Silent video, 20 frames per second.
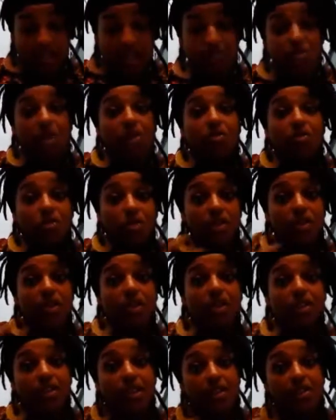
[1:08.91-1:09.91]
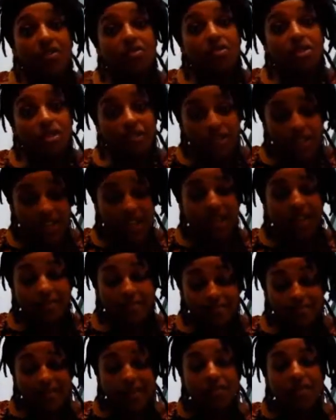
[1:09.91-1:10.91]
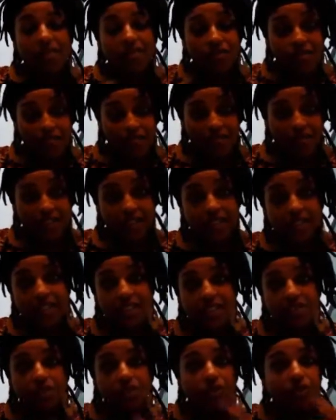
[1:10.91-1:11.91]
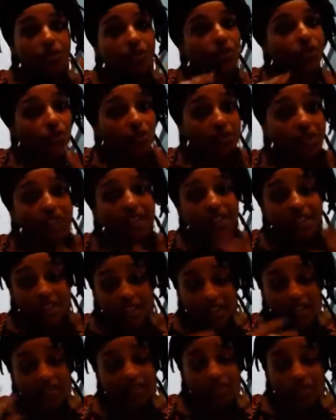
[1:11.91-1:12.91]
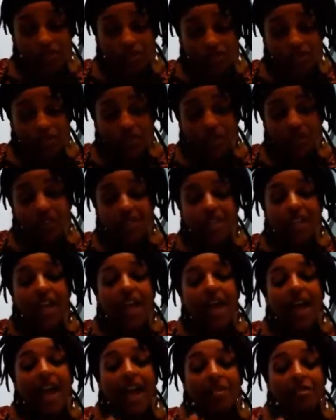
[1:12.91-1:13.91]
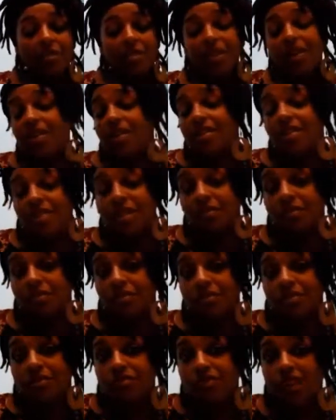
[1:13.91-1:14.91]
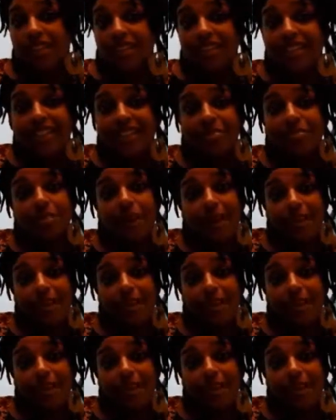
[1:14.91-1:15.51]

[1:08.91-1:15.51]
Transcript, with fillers: their own, voice. their own, yeah, their own voice. It's not an authorial thing; they have their own voice, and plus, I'm writing it in